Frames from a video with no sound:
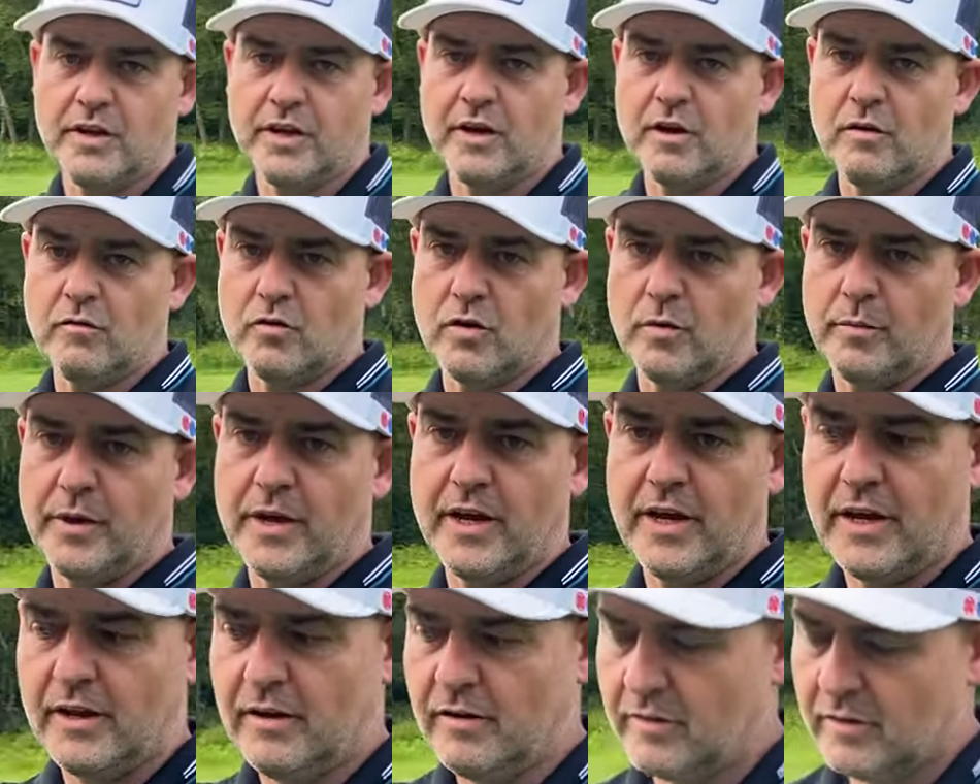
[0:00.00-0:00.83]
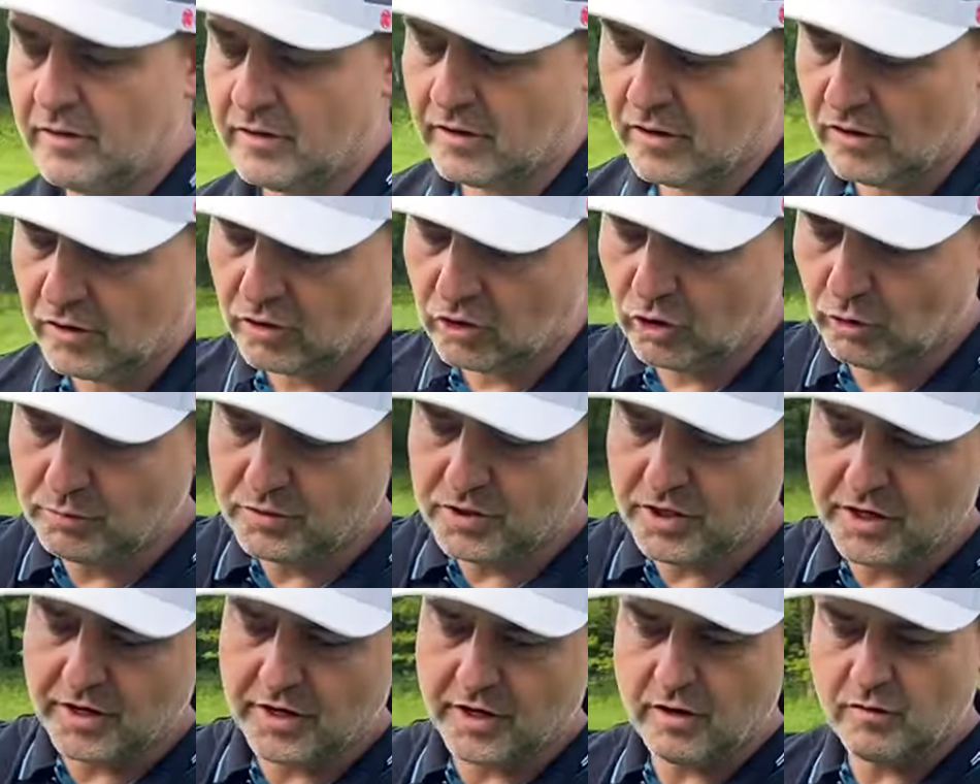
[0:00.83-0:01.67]
it over a bit, got the club
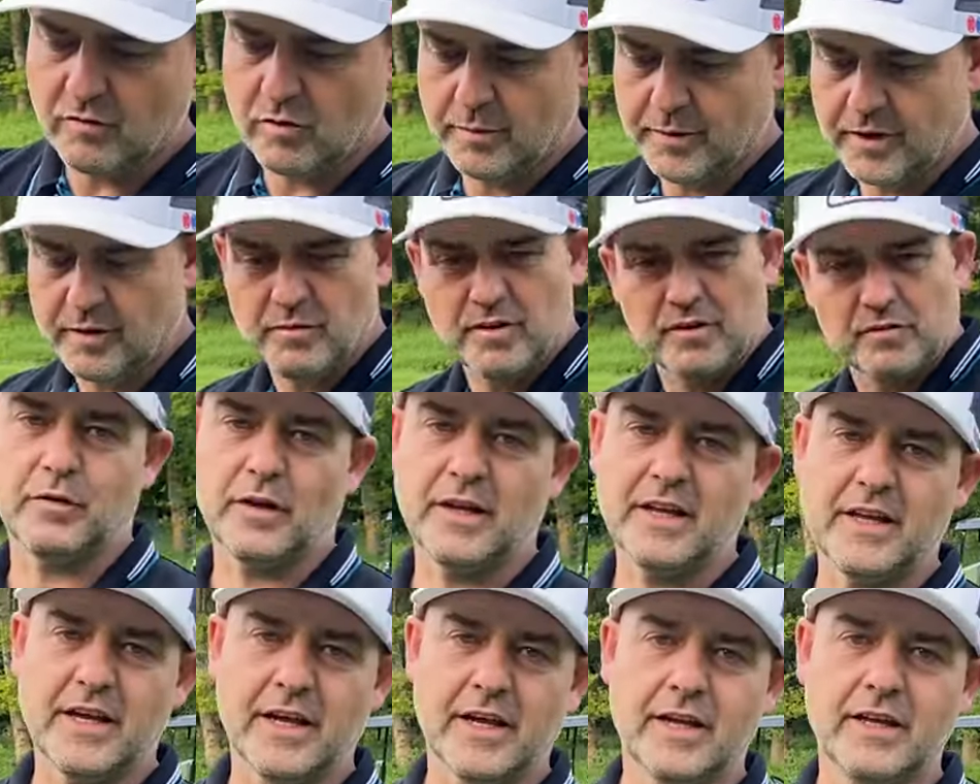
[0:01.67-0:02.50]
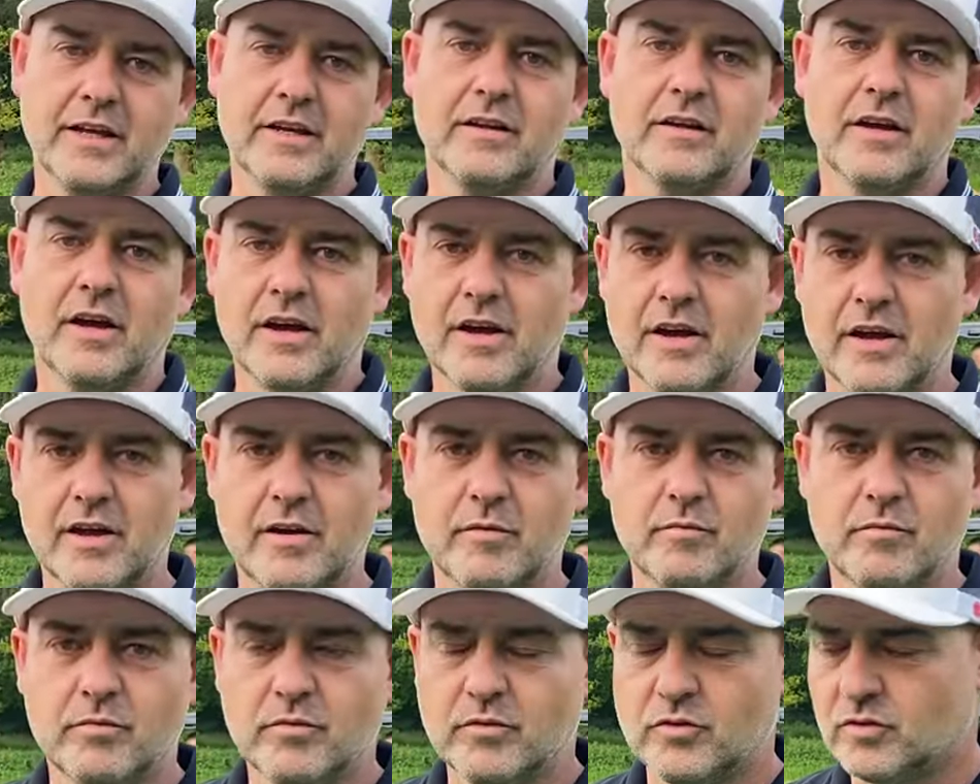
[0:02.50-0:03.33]
turning over a bit flicky,
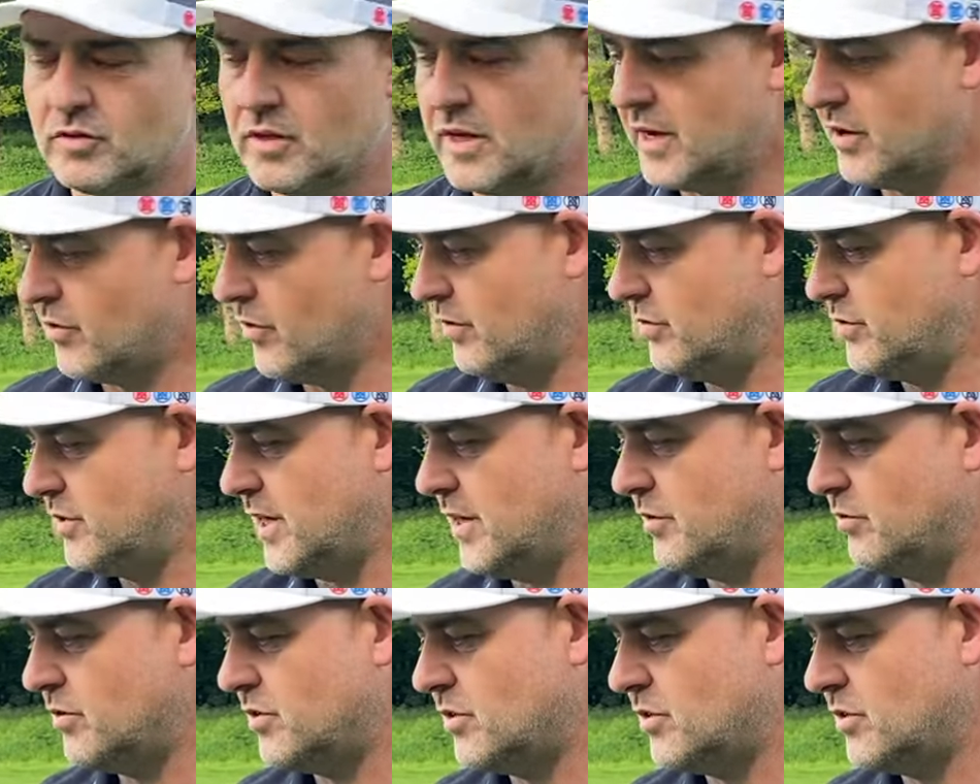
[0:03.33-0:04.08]
just like Griff said.